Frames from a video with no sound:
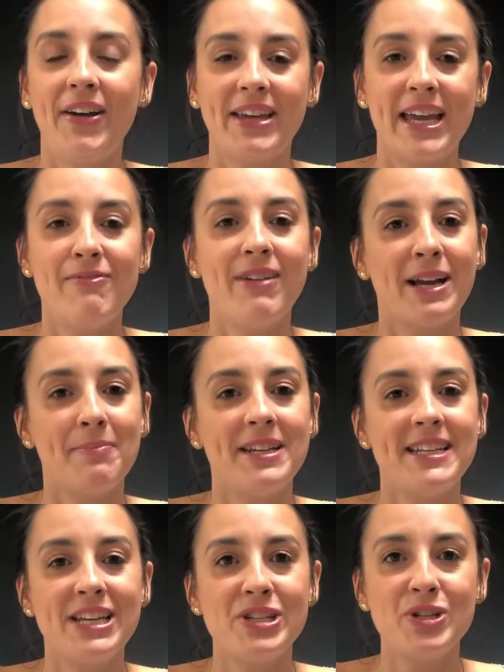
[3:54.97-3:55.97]
Okay,
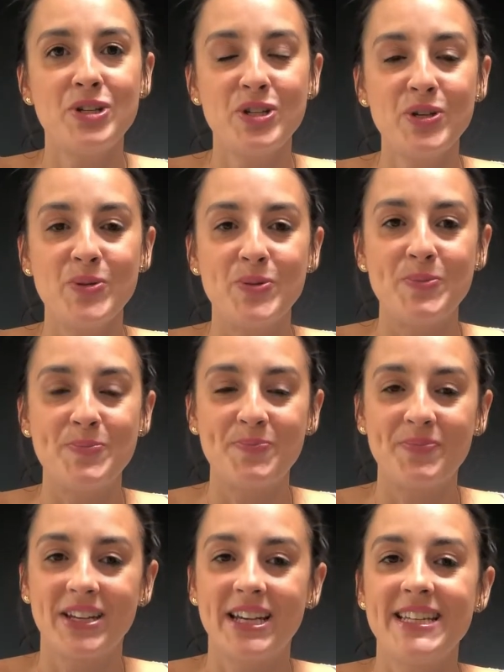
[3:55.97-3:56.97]
recommendation 2.
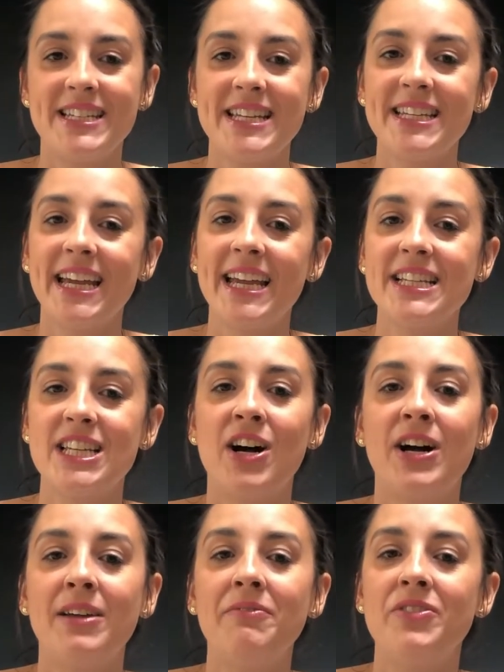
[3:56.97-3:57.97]
Dedicate
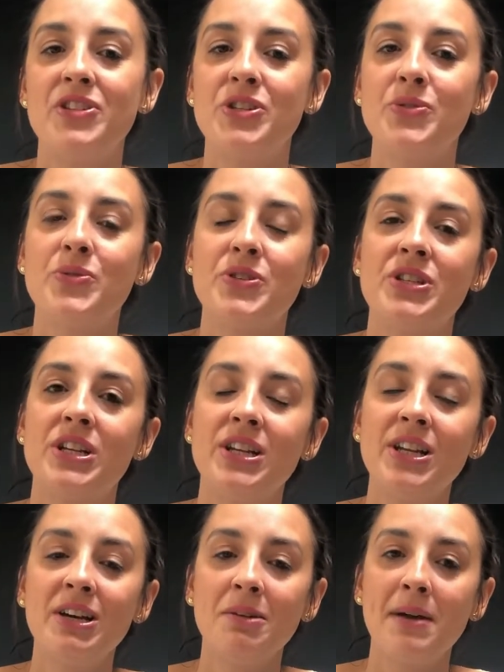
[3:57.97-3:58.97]
time for children to
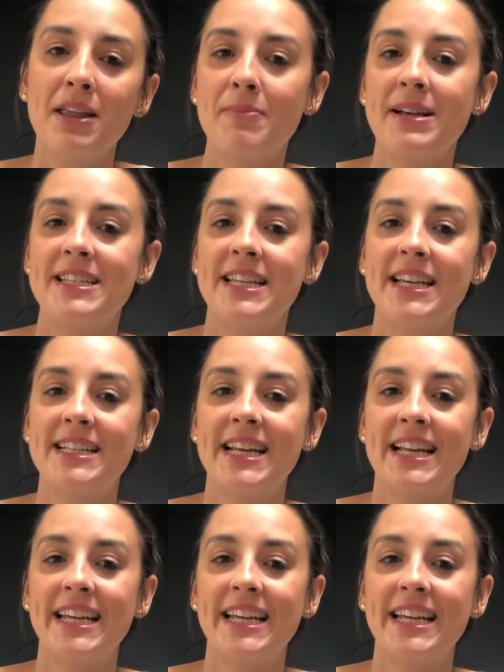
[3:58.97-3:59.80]
learn mathematics and